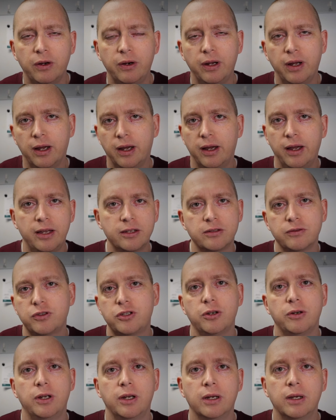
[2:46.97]
as of
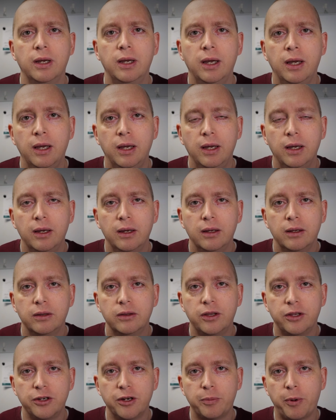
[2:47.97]
shooting,
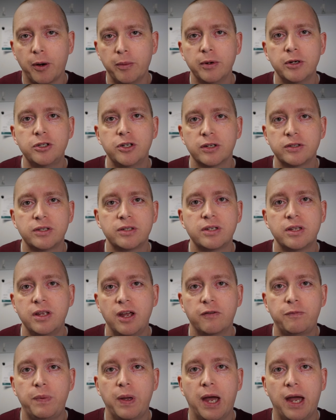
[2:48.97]
the Department of Justice and
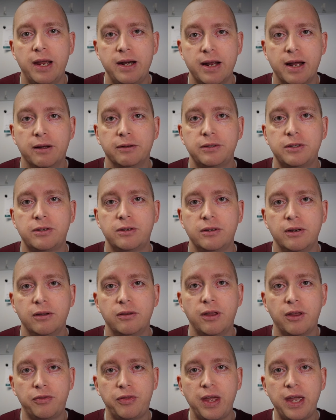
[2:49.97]
the FBI announced
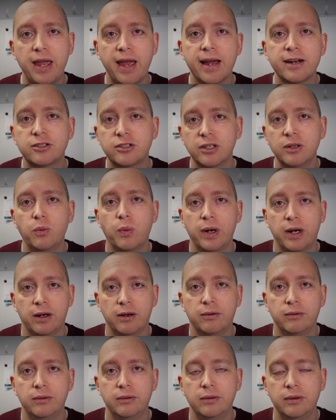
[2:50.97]
that they actually went
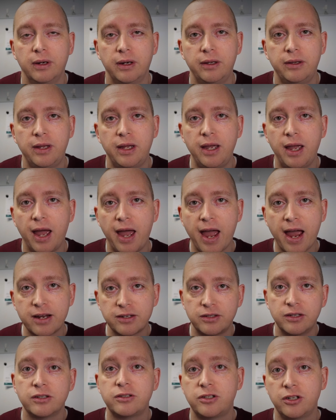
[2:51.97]
out and they
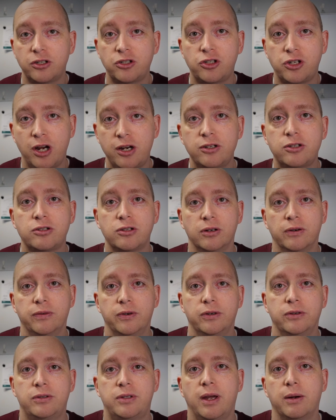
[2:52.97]
accessed Exchange
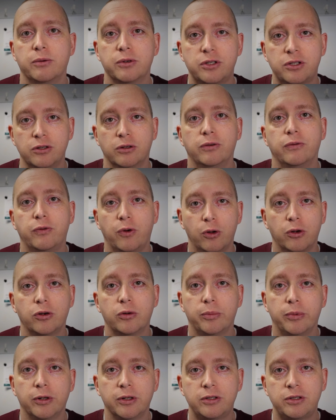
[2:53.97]
servers that were still
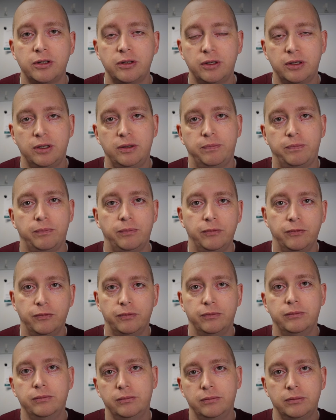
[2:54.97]
vulnerable to the
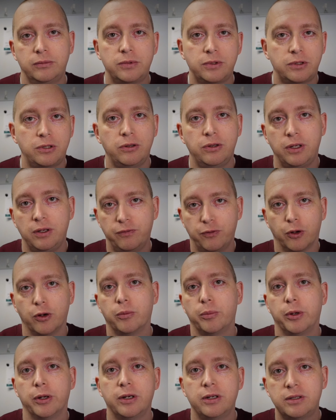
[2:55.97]

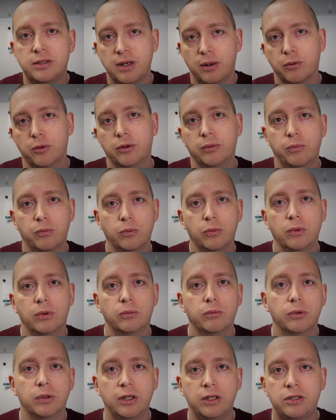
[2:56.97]
vulnerabilities that were
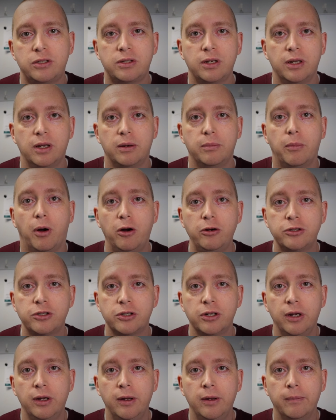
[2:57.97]
released in
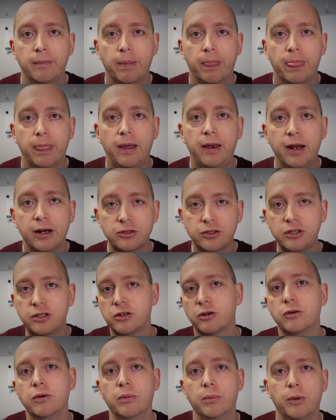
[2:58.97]
March, and actually
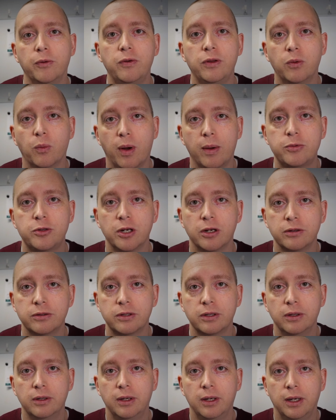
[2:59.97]
started removing the web
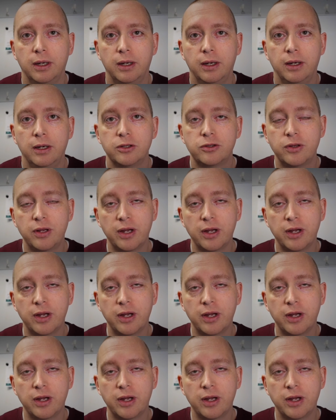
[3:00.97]
shells. So